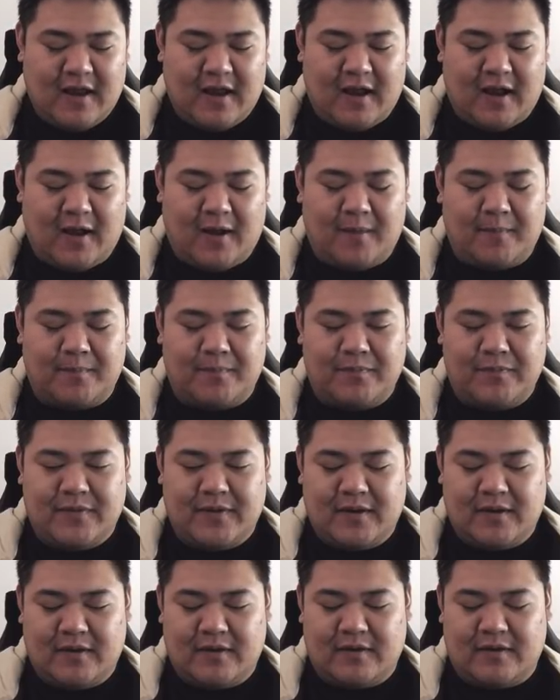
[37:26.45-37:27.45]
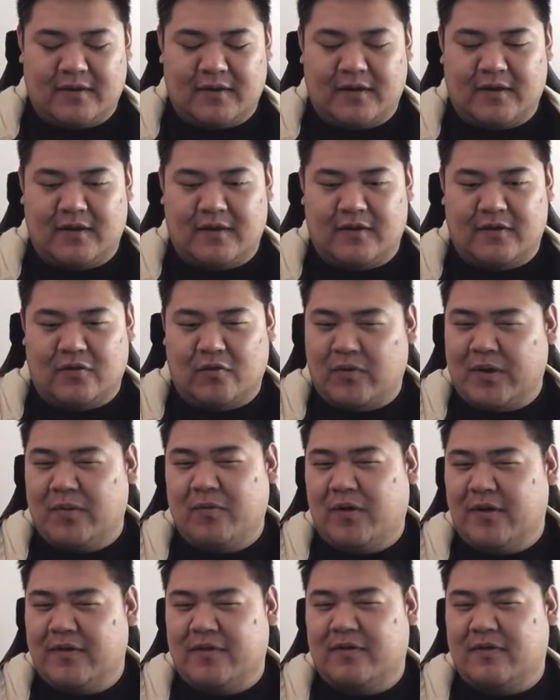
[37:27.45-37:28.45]
The
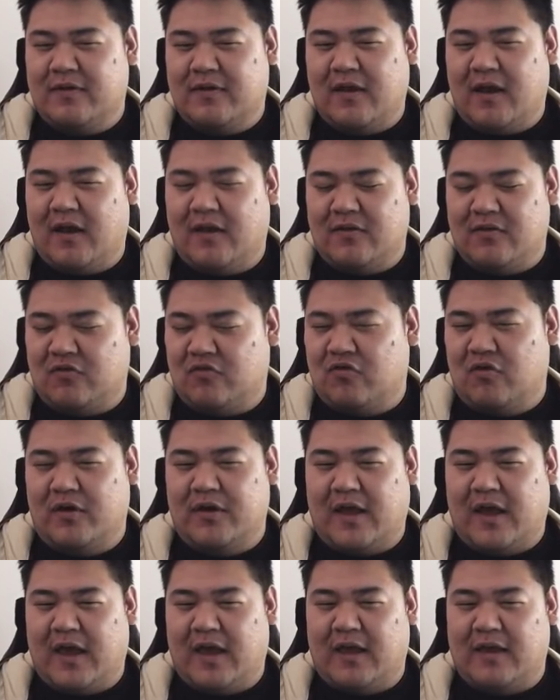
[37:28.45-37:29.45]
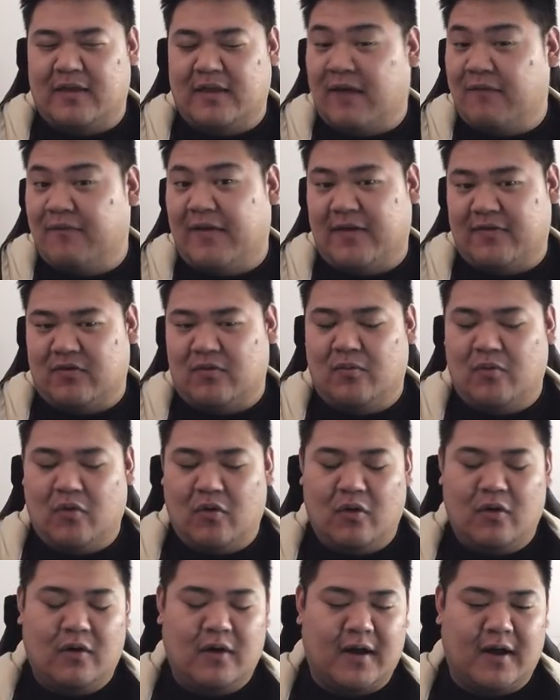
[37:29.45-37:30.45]
Wind one destroyed a 9,000 or
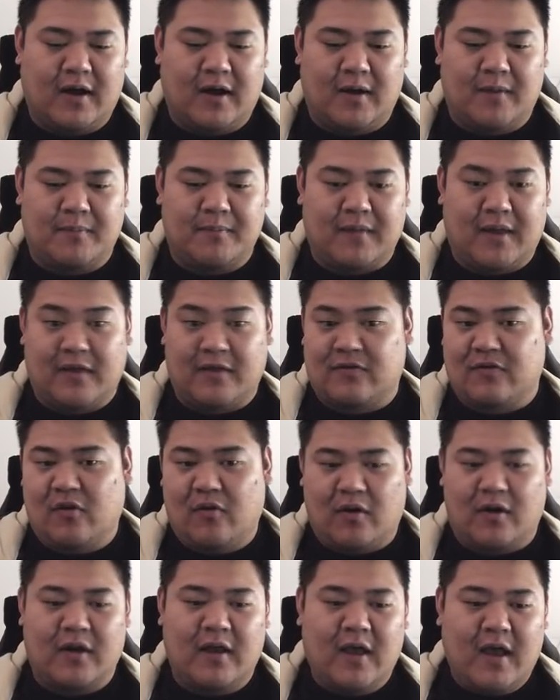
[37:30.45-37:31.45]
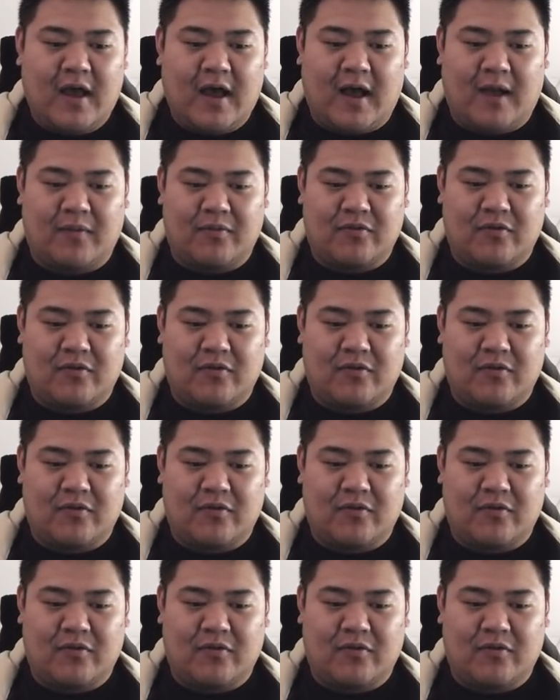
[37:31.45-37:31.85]
more, and so on.